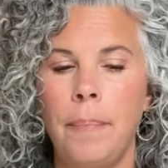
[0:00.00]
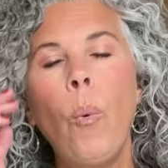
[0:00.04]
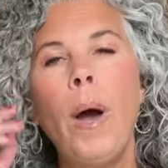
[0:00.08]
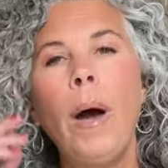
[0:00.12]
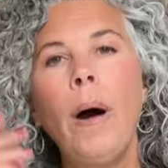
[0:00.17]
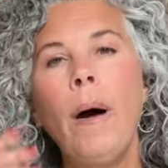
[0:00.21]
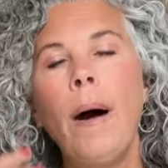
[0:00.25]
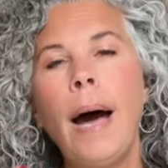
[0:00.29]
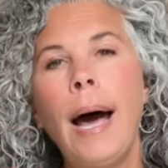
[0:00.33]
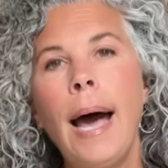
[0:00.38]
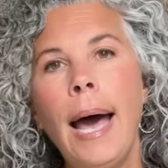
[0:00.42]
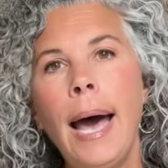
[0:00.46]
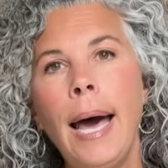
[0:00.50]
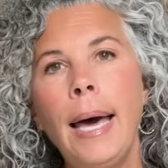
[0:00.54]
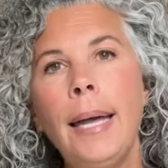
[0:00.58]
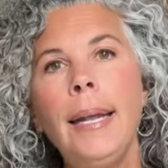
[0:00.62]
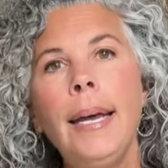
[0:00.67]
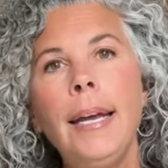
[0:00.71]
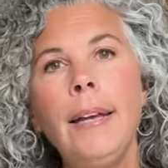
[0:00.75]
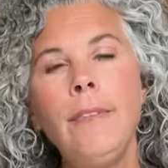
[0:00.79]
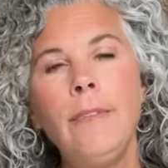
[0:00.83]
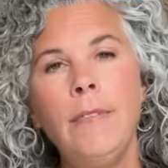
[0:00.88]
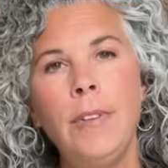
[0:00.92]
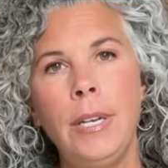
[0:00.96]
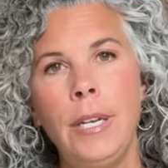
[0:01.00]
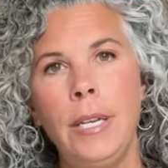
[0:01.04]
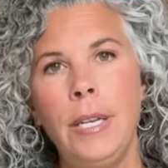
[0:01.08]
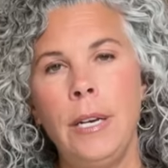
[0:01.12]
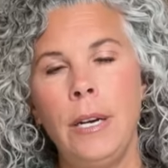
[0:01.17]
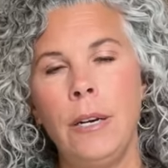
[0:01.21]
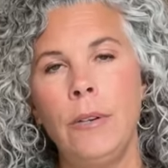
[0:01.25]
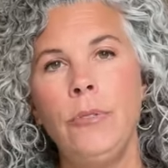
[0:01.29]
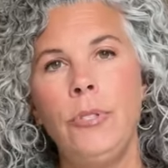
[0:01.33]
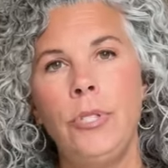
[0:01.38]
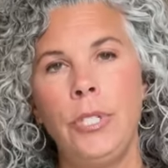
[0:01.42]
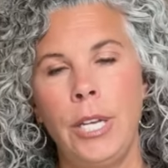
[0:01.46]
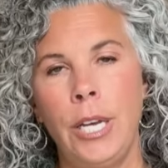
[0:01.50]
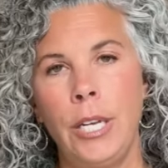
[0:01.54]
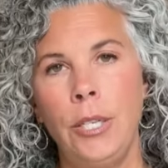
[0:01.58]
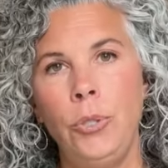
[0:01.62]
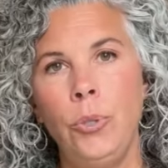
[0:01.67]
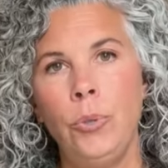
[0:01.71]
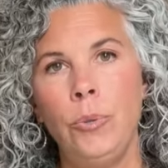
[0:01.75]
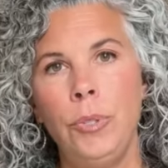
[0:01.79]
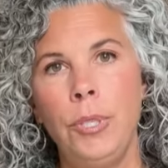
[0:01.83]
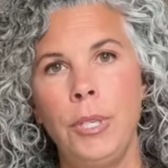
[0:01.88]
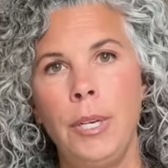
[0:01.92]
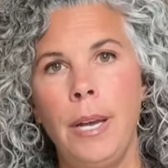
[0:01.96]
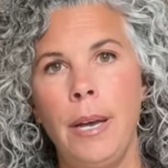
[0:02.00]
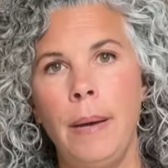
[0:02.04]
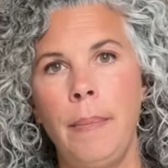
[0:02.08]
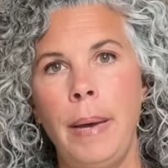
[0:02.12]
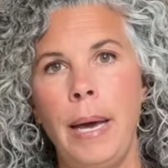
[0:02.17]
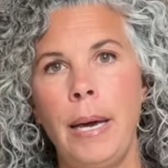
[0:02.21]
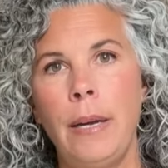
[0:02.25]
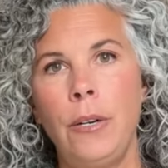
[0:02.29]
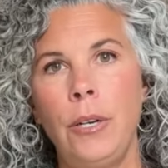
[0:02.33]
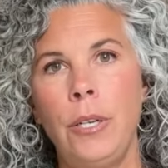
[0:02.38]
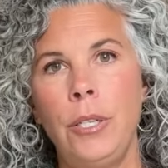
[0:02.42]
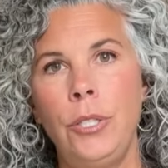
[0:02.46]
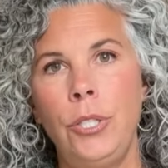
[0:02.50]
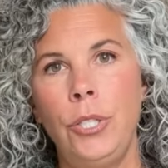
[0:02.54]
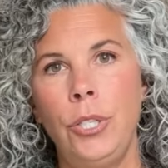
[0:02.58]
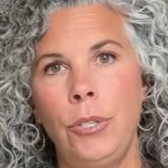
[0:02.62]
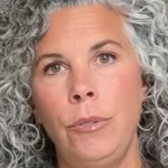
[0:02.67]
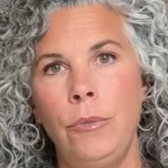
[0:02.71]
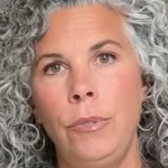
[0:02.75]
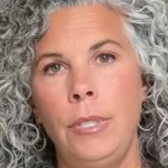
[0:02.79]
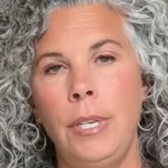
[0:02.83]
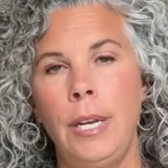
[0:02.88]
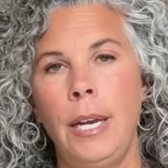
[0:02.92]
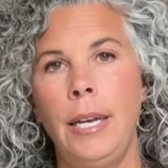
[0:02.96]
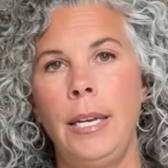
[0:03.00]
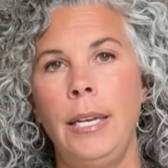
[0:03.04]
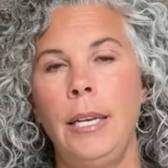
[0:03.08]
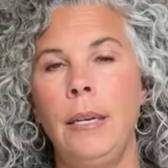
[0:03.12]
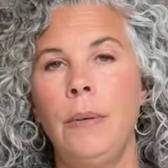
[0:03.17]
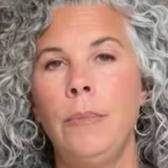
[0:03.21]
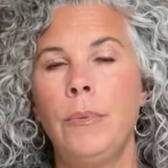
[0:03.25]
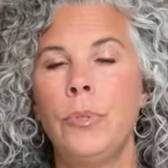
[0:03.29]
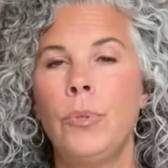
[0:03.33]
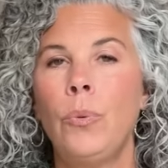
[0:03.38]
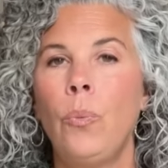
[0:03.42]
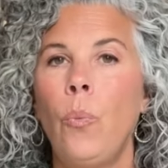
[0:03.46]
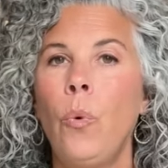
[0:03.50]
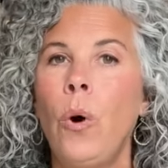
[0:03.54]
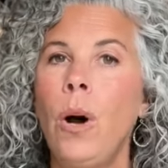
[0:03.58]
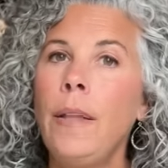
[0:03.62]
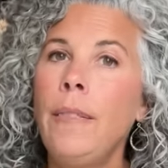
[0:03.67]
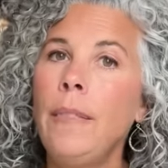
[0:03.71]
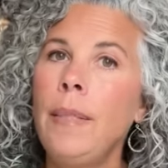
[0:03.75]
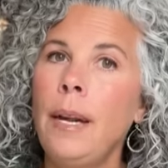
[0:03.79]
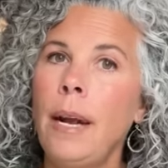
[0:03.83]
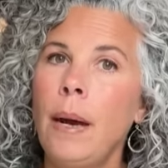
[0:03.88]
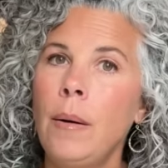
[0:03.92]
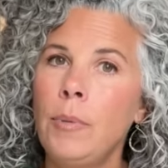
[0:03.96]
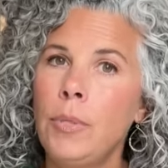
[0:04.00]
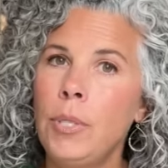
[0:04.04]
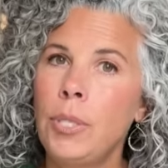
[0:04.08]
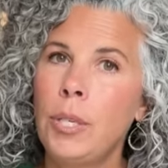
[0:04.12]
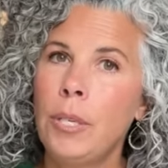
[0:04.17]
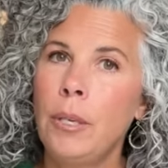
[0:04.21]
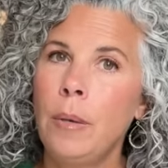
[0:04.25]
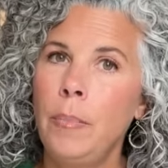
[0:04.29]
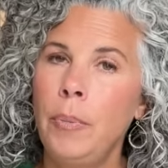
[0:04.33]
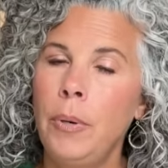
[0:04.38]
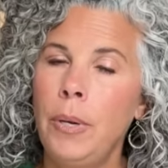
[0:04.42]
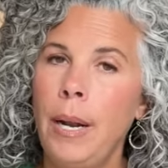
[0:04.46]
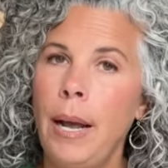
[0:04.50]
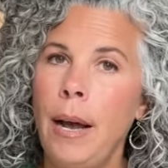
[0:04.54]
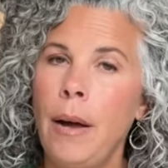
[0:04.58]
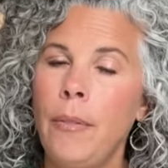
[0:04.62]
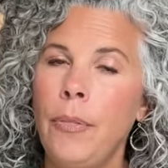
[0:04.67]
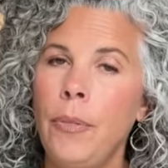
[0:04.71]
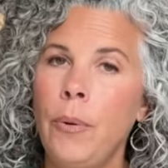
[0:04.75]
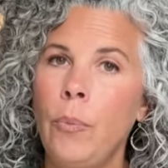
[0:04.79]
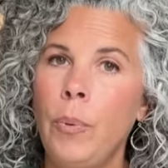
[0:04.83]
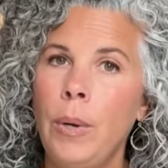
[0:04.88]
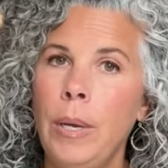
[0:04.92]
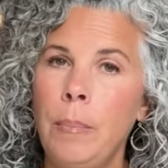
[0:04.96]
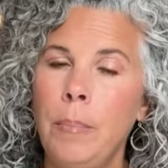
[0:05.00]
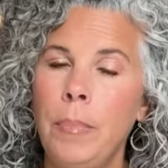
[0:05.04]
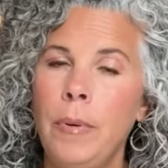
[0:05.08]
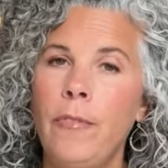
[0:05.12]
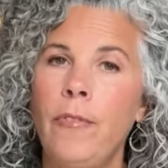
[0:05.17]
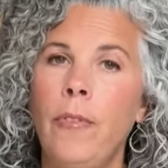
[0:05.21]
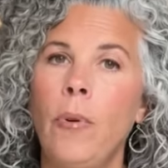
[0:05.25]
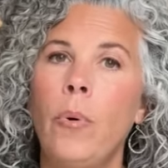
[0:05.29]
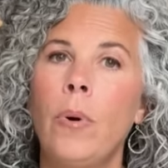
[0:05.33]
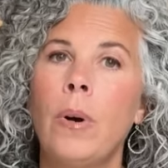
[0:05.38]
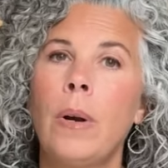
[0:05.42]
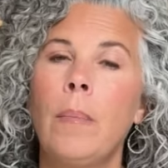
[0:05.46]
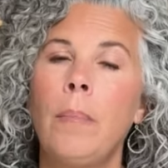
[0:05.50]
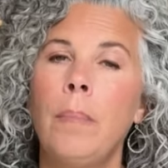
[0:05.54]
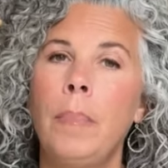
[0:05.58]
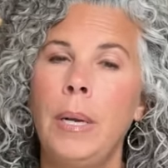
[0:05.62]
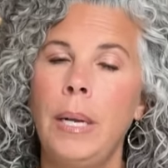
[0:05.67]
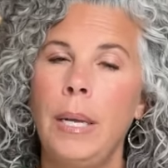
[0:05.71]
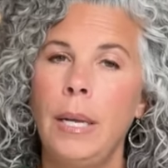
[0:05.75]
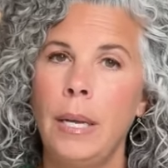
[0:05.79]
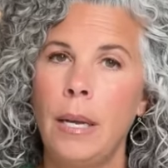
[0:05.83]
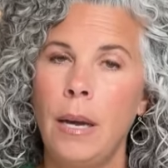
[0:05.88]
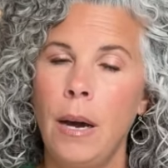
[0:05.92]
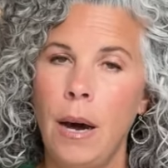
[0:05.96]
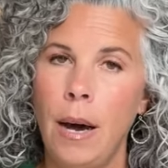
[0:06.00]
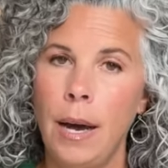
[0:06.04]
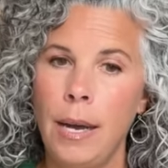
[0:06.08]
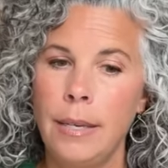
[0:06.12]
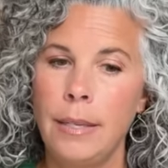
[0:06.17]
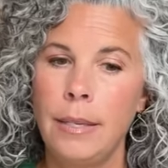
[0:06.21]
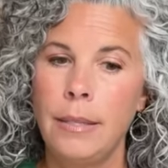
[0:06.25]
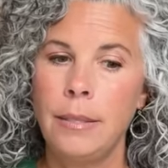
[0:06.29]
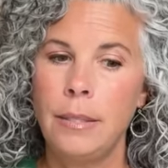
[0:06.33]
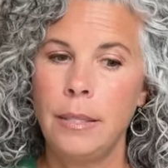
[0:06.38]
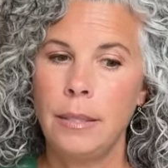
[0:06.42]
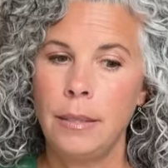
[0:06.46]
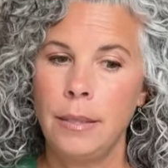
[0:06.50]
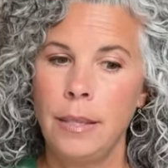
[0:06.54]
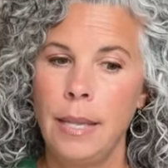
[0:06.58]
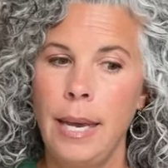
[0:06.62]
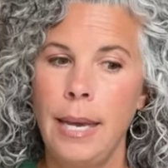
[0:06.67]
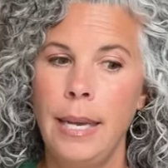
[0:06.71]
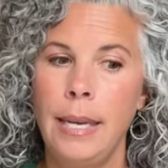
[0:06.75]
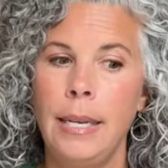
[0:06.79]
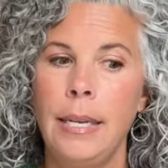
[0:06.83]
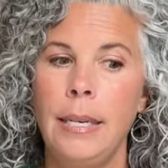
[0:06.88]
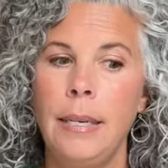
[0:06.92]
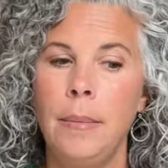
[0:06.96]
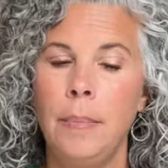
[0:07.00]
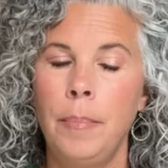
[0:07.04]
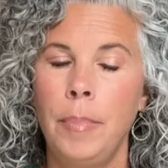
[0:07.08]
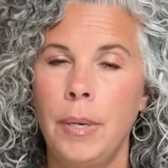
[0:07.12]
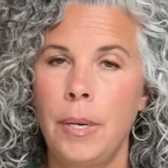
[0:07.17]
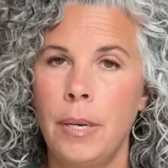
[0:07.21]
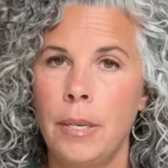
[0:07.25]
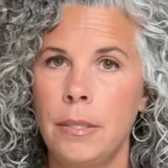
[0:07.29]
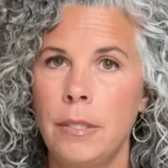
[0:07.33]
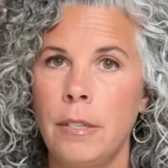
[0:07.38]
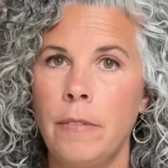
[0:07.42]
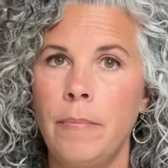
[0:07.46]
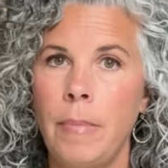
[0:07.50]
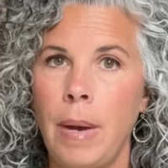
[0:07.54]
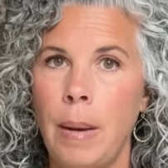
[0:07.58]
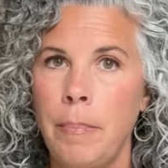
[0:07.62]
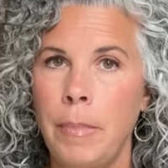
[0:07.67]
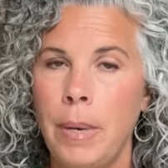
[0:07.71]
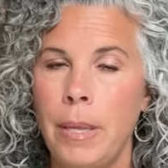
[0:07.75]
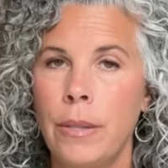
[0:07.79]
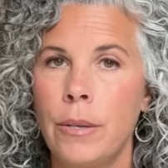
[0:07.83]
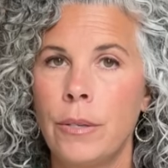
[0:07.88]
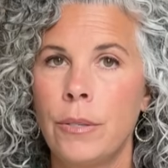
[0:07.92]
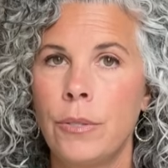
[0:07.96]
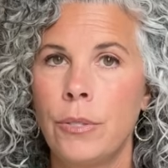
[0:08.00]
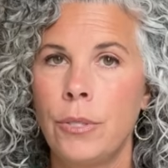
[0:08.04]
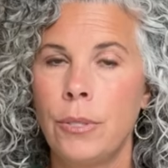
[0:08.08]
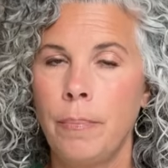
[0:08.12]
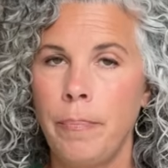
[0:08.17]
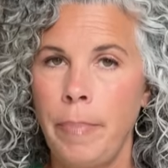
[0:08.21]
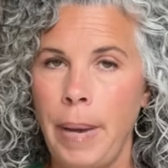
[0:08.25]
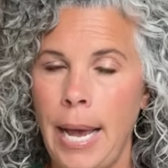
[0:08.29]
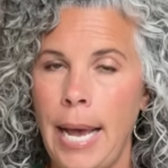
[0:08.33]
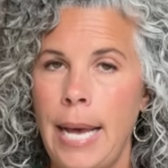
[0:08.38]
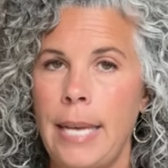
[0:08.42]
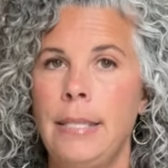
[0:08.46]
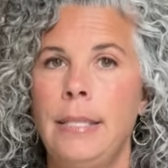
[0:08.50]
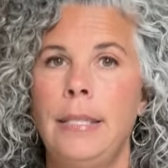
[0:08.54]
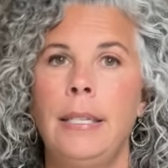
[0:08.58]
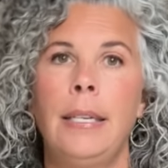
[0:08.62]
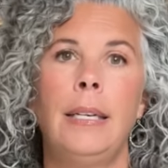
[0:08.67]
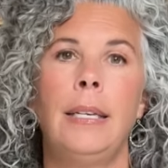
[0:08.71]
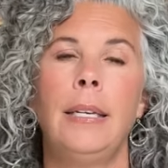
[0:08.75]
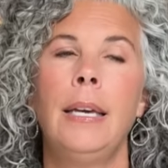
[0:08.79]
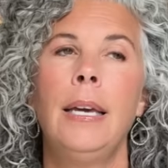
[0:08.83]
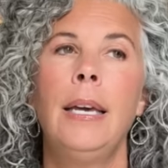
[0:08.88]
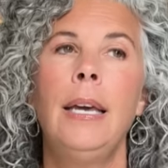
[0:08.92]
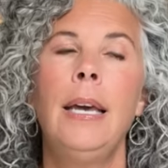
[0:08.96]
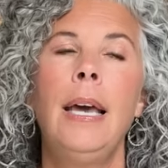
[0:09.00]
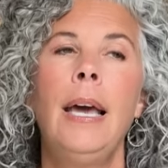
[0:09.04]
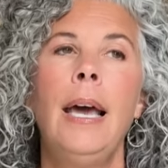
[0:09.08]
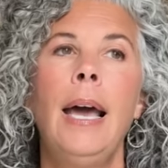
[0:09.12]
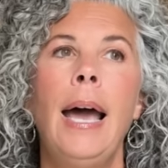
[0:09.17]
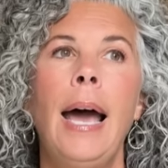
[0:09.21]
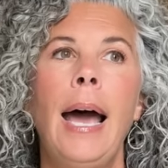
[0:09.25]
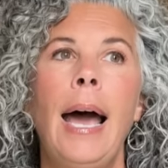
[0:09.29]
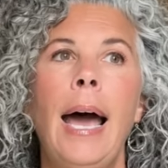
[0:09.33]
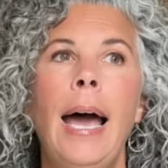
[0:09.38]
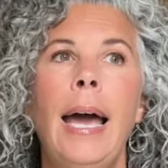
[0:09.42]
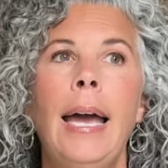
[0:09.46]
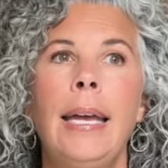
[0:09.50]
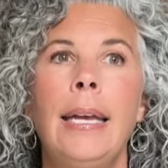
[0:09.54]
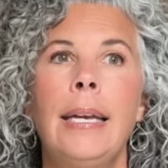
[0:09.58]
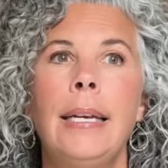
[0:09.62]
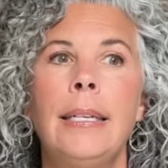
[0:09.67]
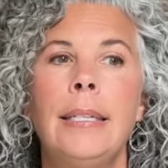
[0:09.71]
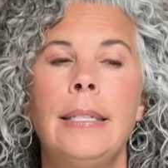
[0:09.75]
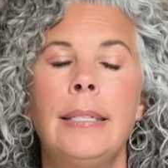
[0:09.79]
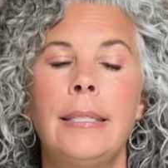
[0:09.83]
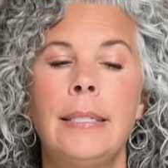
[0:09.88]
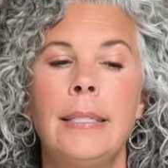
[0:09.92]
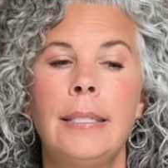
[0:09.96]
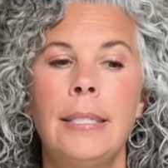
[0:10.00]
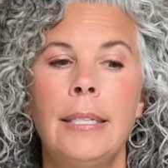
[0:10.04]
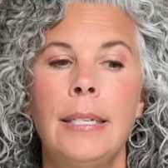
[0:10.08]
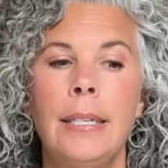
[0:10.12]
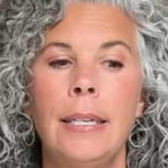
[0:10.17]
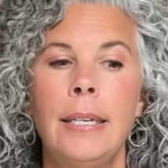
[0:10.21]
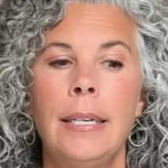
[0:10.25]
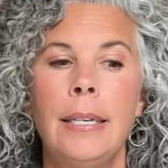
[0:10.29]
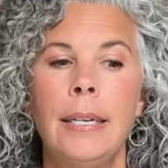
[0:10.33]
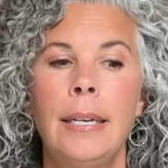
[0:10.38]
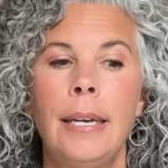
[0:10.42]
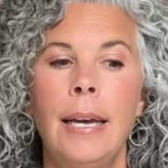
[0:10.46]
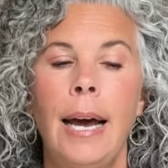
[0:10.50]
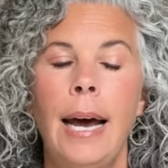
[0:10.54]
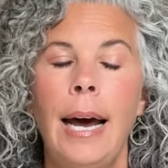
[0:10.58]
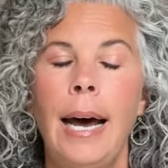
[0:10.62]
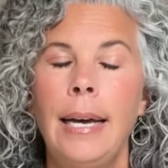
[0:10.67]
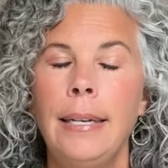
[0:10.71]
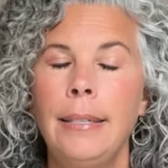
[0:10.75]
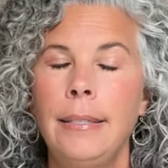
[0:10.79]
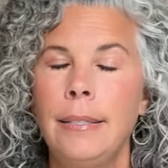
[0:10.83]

Well, I had a video scheduled to come out on Tuesday. It was one that I was going to put out the week before, but it got delayed because of my mother's passing, and I